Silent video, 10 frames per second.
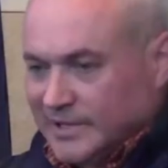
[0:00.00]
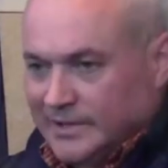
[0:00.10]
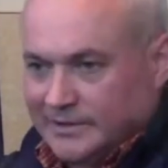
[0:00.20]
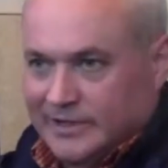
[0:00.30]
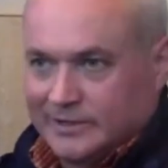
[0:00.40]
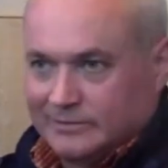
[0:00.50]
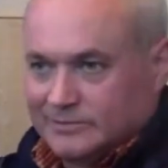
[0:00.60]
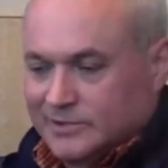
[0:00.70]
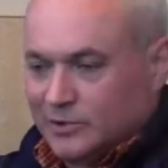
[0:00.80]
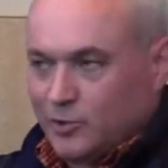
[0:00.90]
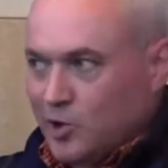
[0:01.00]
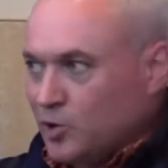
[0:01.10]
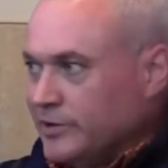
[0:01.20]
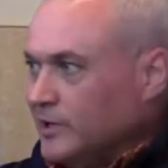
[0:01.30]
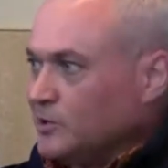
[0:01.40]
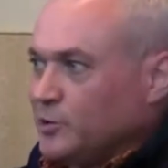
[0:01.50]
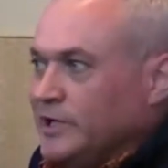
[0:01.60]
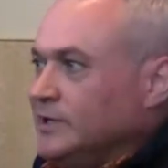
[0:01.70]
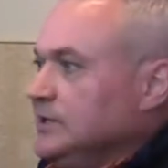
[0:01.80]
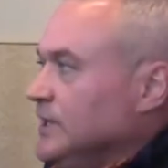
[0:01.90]
They erode, they
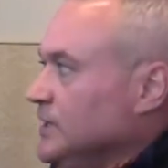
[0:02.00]
accrete,